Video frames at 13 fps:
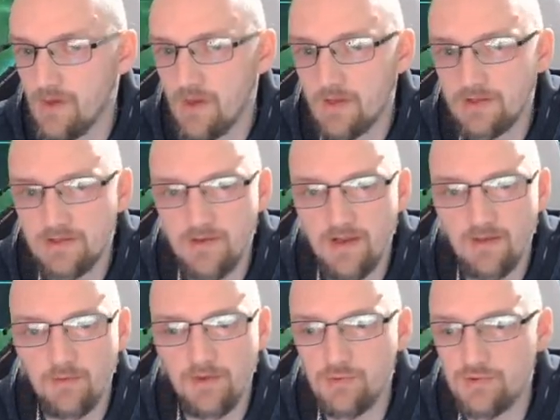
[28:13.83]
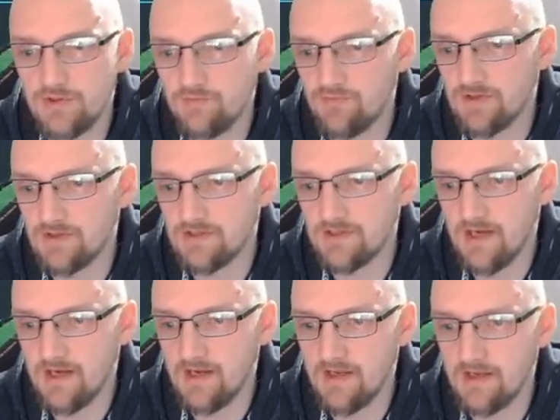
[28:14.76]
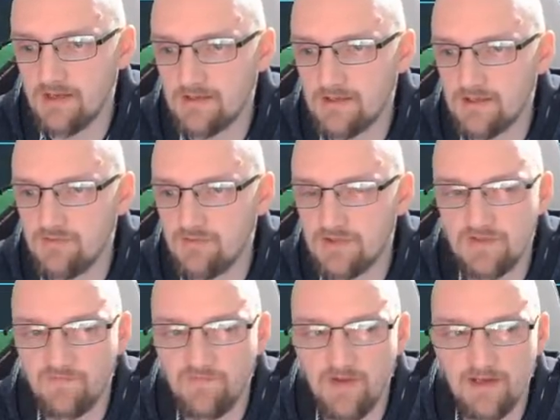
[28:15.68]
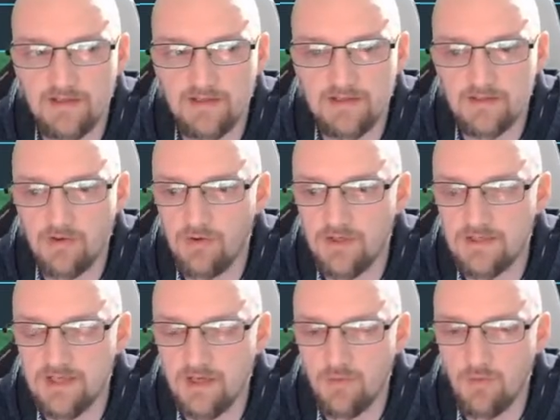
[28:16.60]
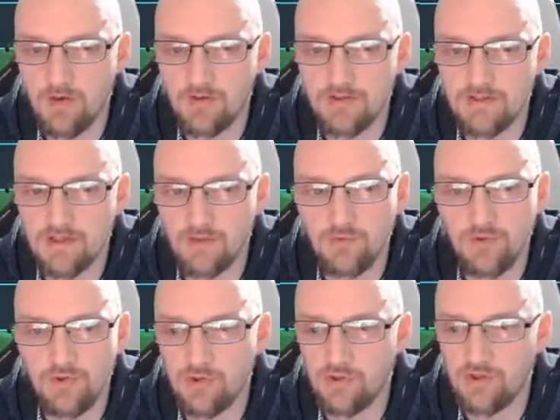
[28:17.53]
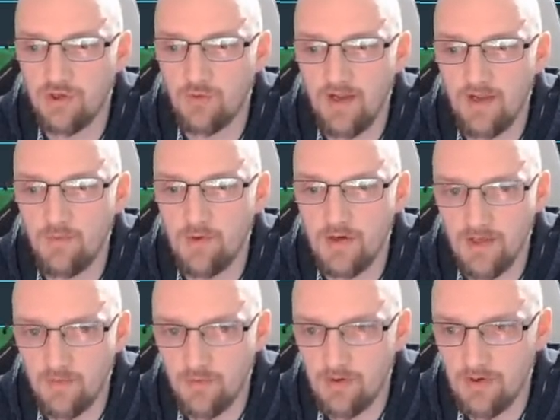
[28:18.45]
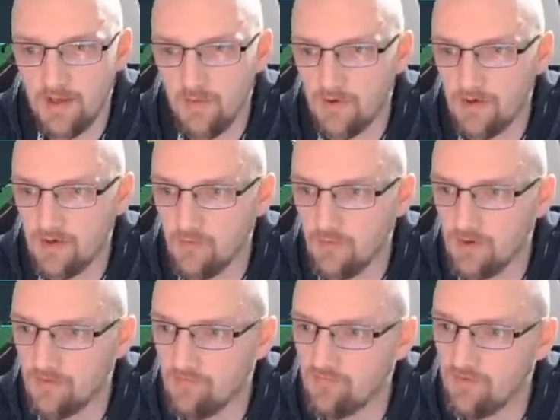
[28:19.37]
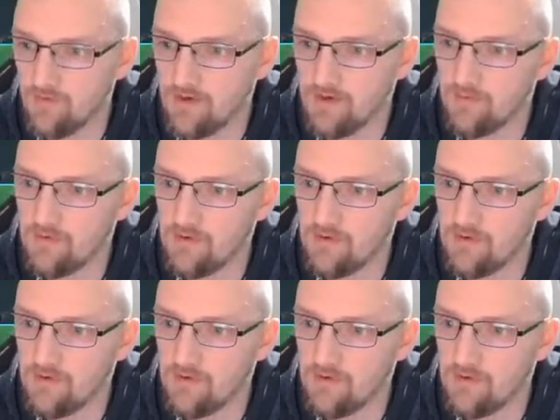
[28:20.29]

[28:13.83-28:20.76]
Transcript: So yeah, he also brings a decreased defense on his A1. So you could go A1, A1, A1, A1 and throw out